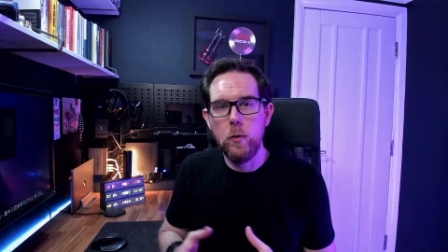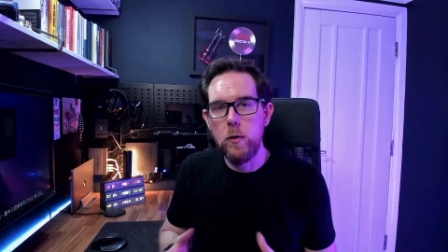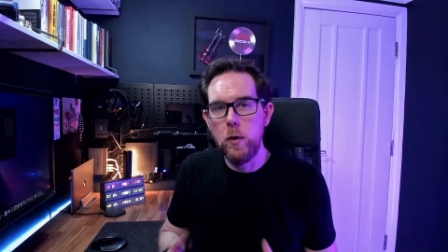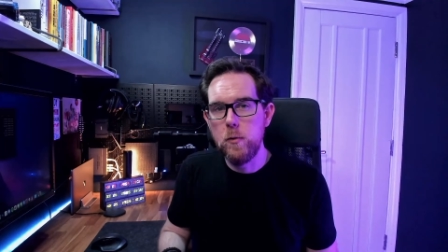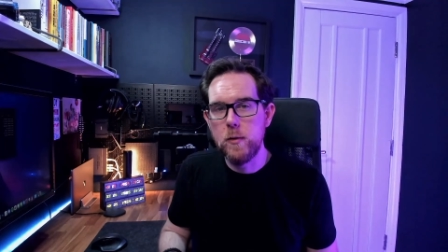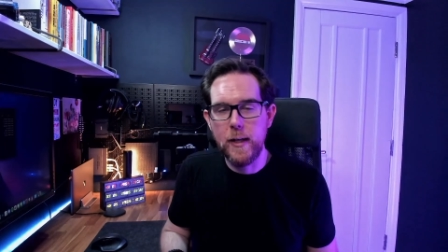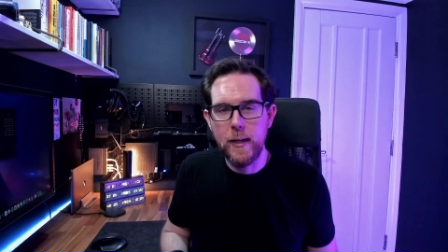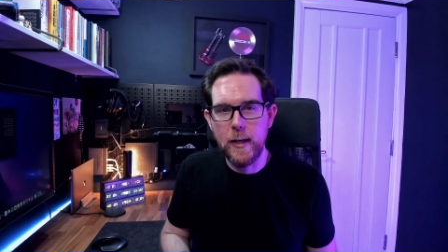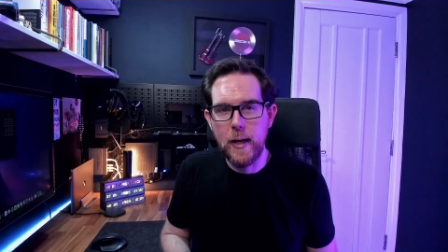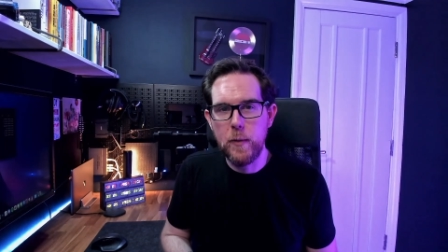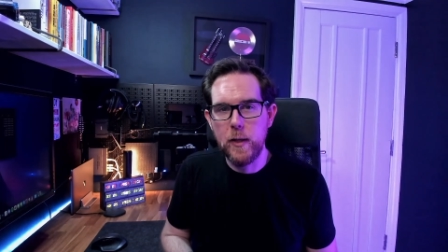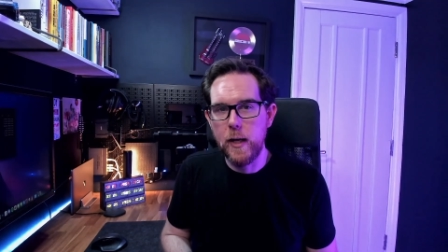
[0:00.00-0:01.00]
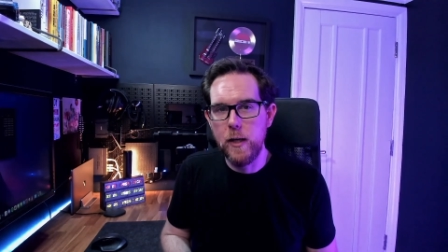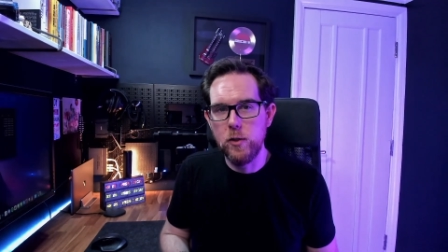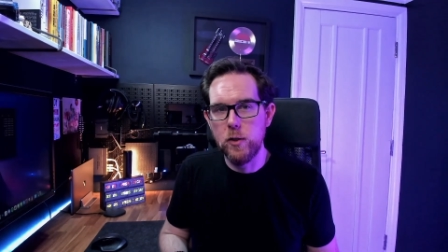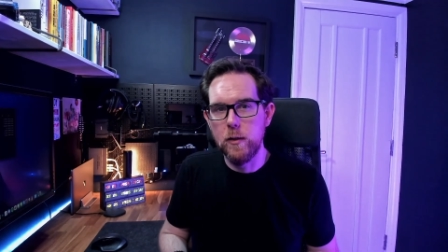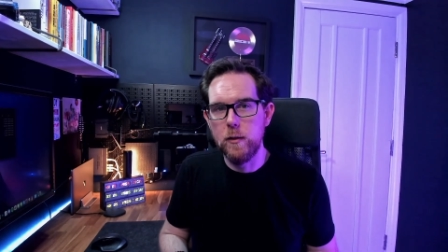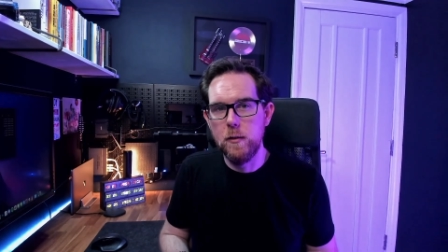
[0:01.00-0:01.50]
note-taking
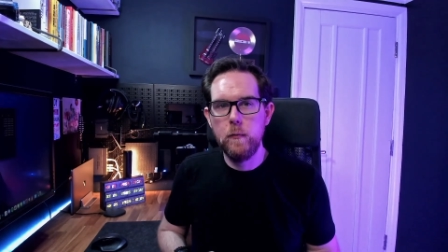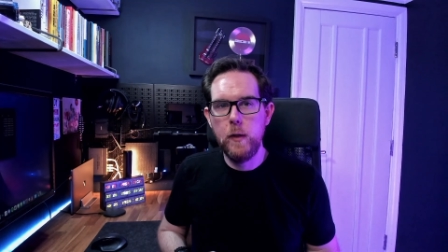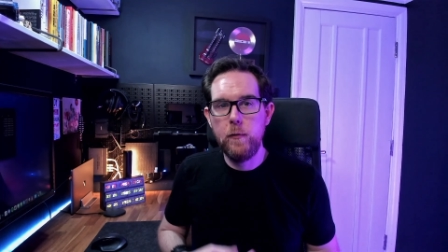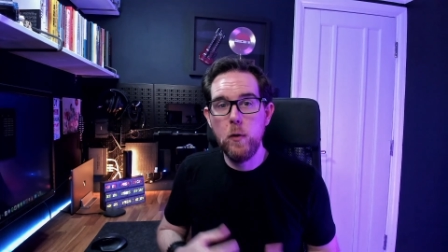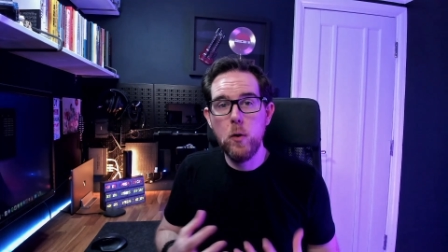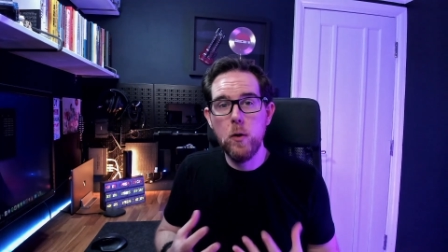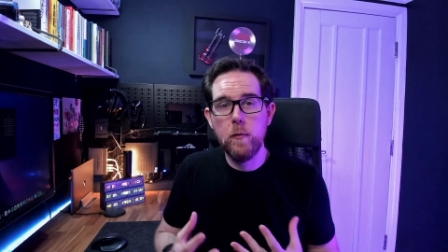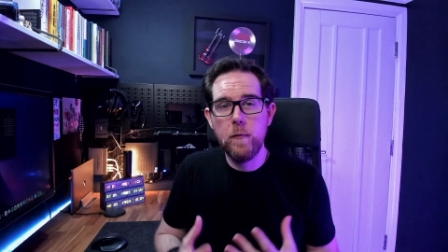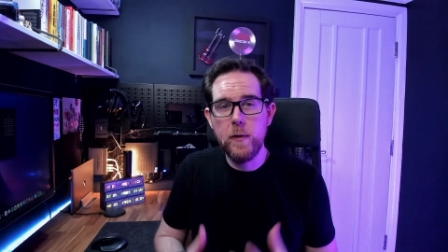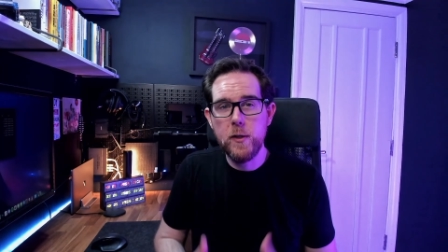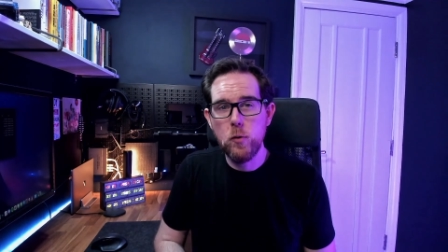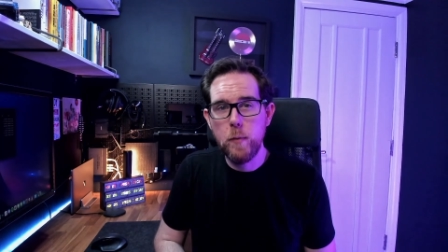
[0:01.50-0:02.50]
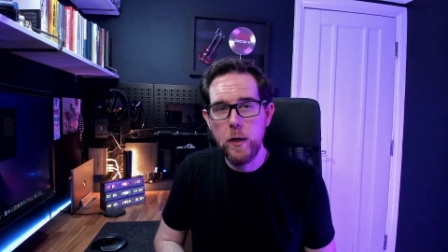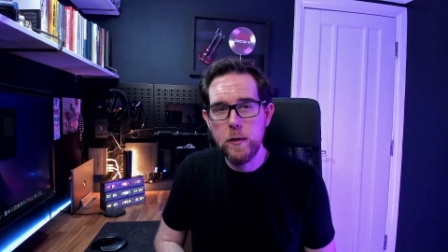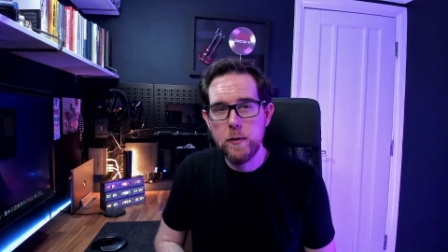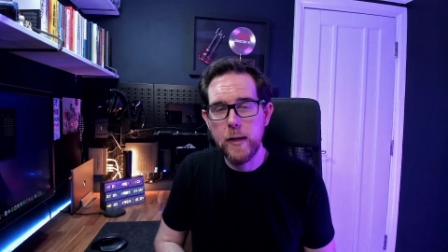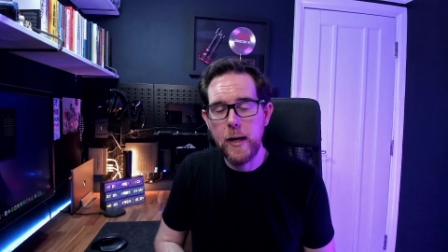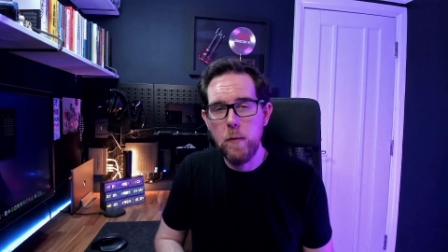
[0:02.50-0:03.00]
application. If you're more of a visual
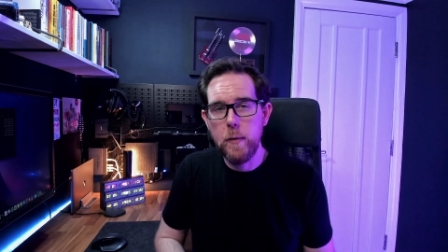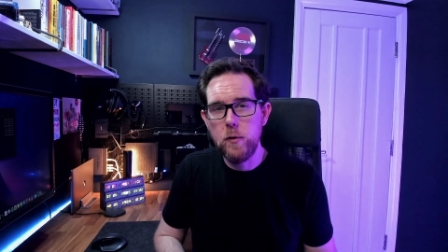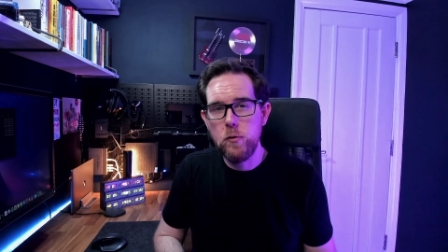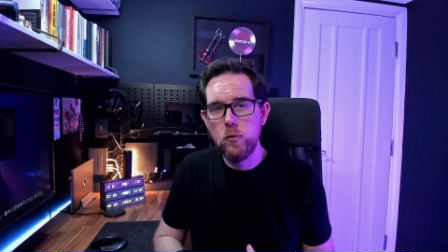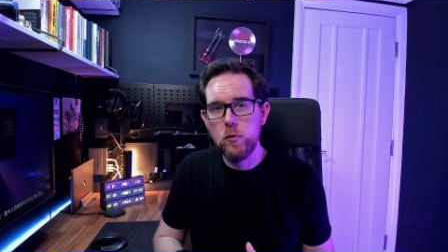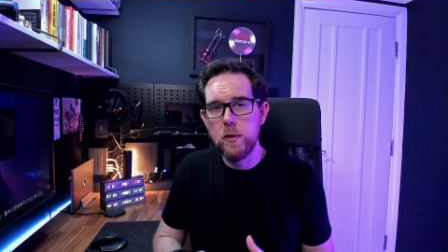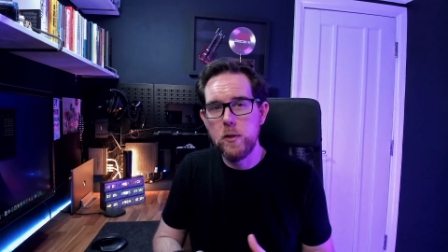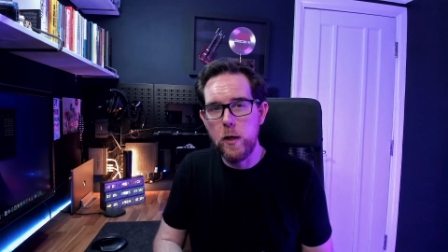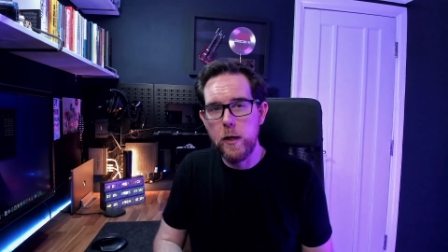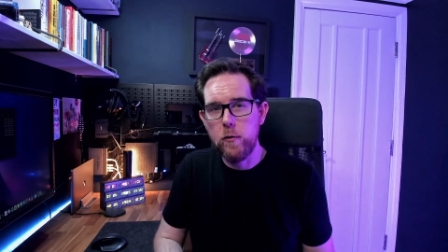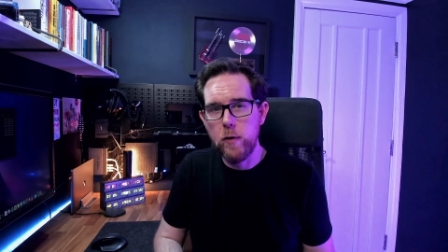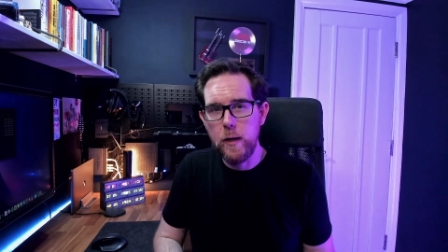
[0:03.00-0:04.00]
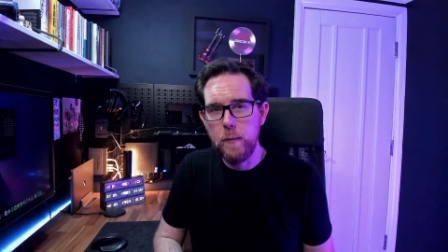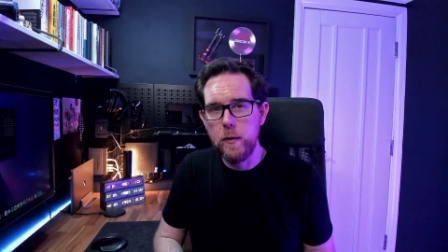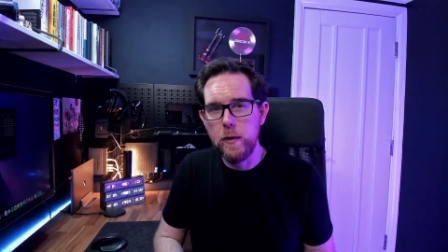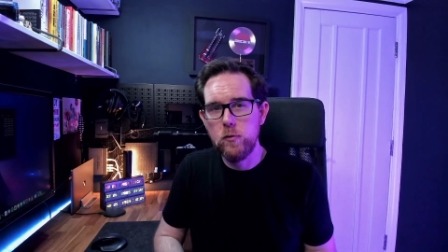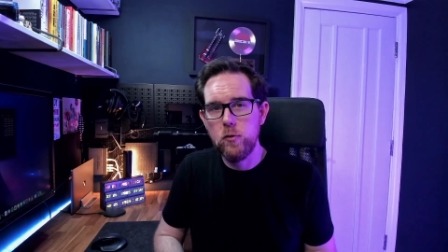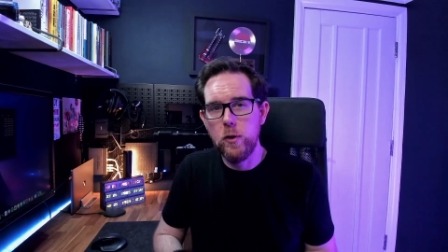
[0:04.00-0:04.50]
person, how about you draw a
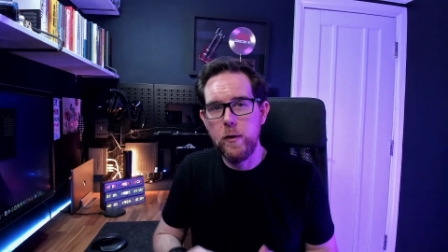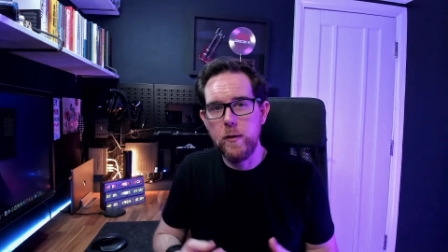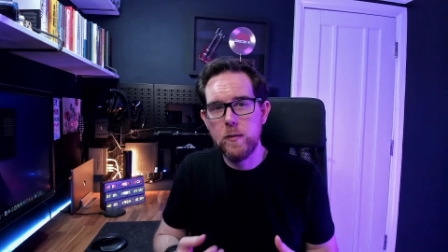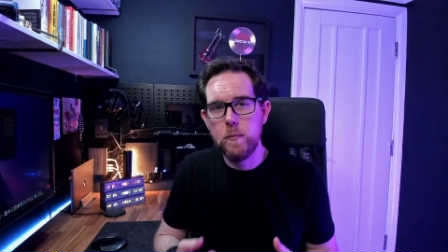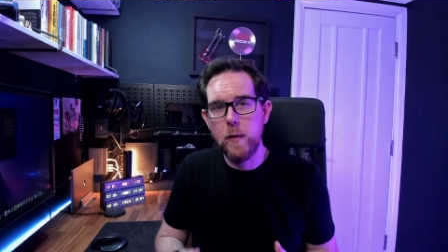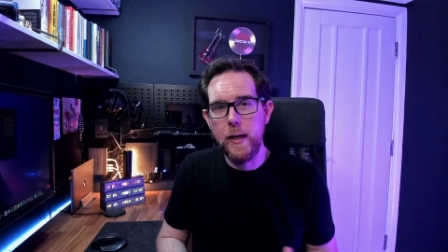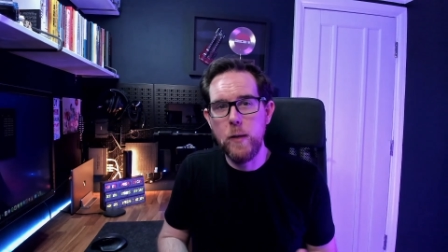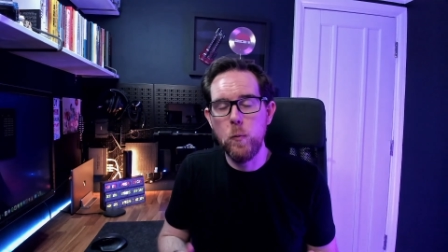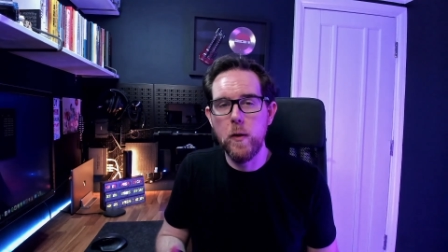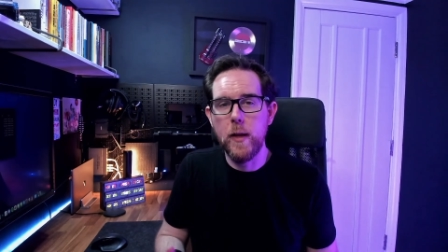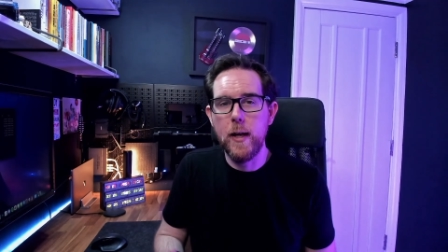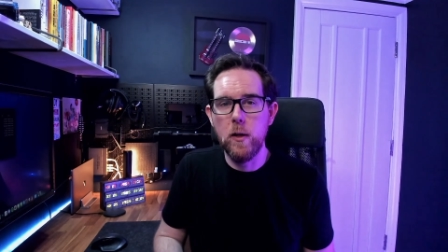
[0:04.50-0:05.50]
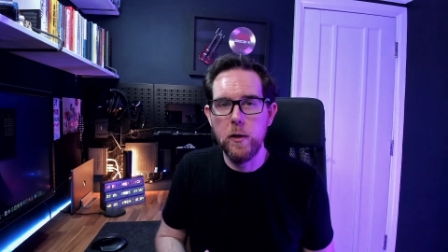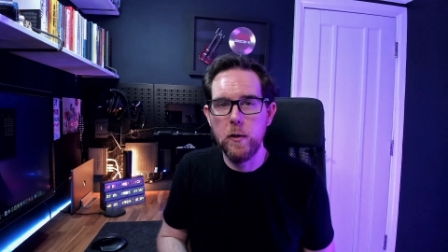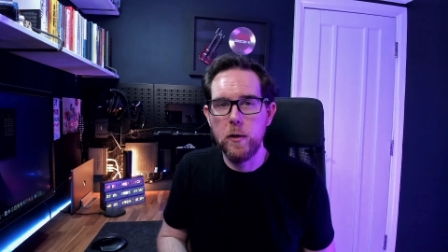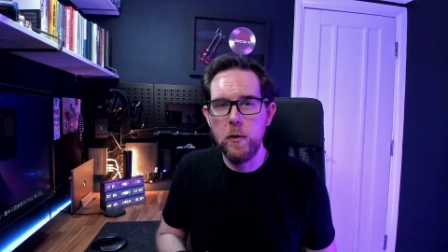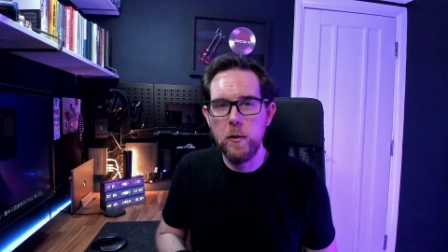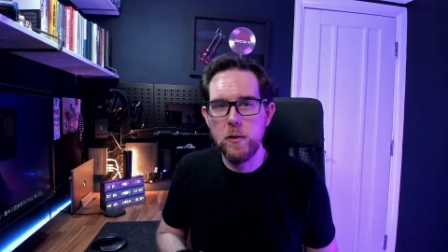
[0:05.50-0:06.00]
diagram trying to explain what that line
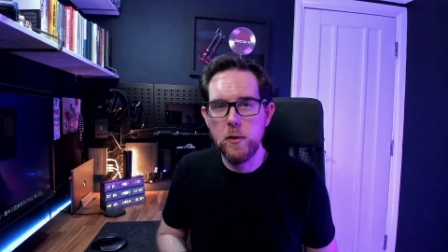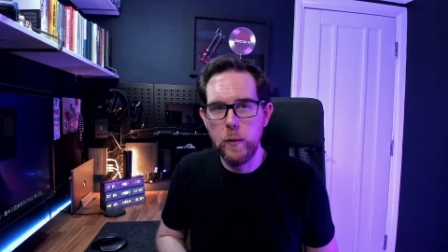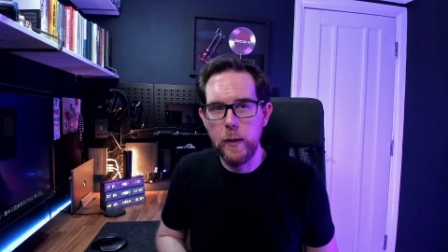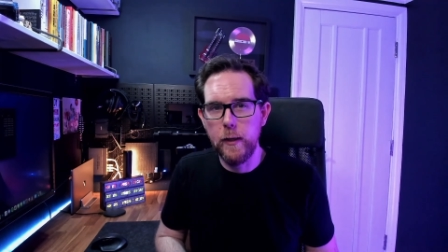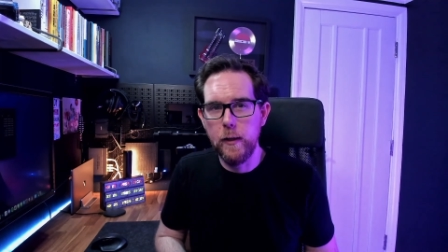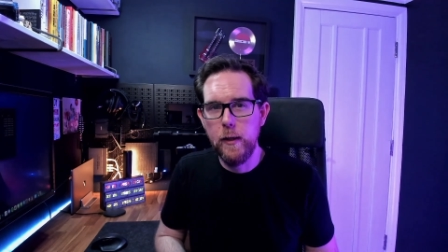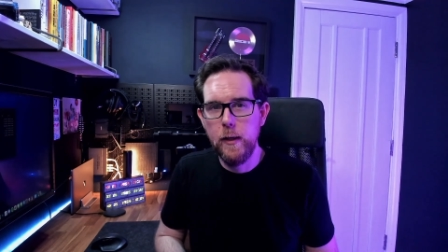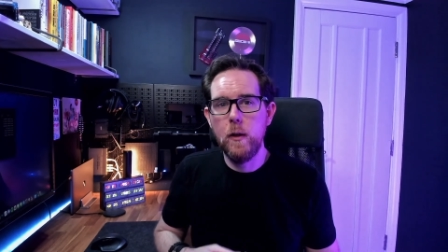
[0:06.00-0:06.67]
of code is doing?